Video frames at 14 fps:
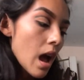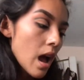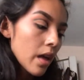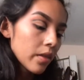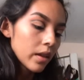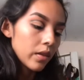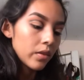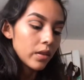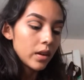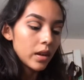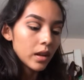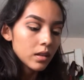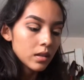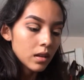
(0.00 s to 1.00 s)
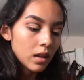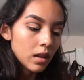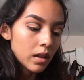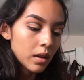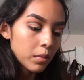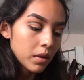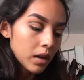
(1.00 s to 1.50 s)
And then the next color
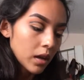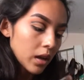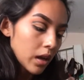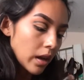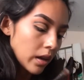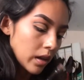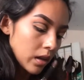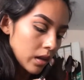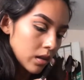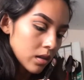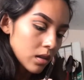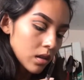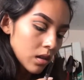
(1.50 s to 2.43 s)
I'm gonna get is